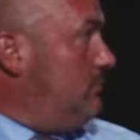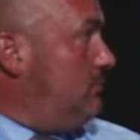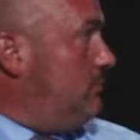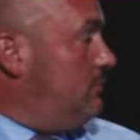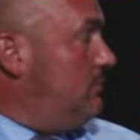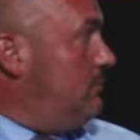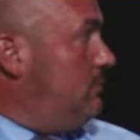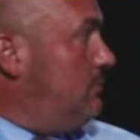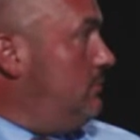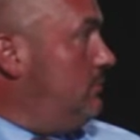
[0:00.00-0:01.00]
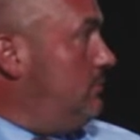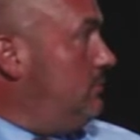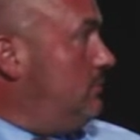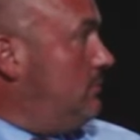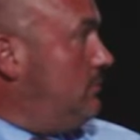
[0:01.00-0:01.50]

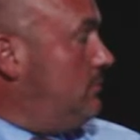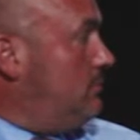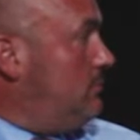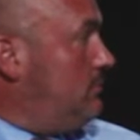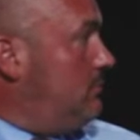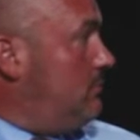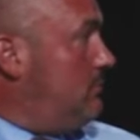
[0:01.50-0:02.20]
(silent)